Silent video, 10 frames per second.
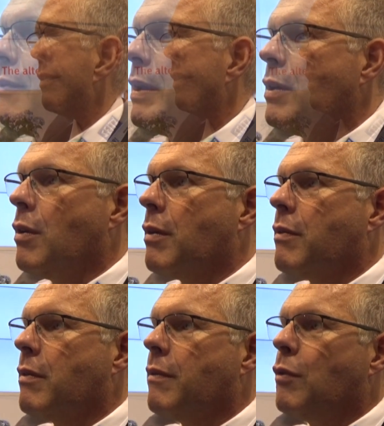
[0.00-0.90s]
When you
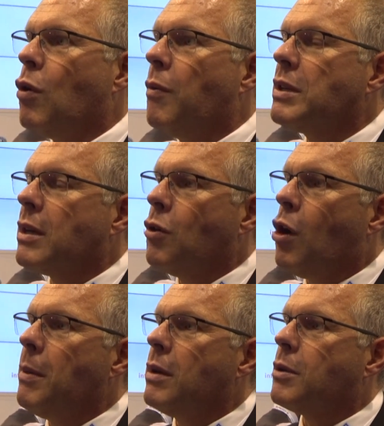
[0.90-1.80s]
go with a
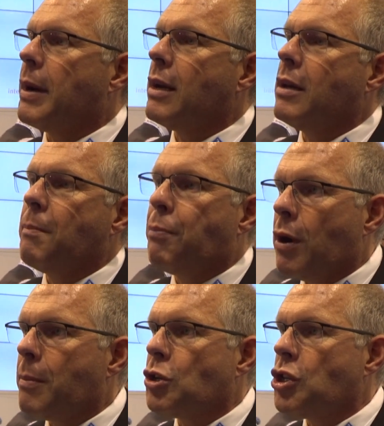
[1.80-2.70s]
normal dry clean
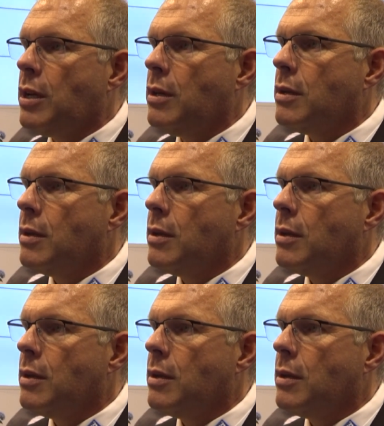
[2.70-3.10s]
perk machine,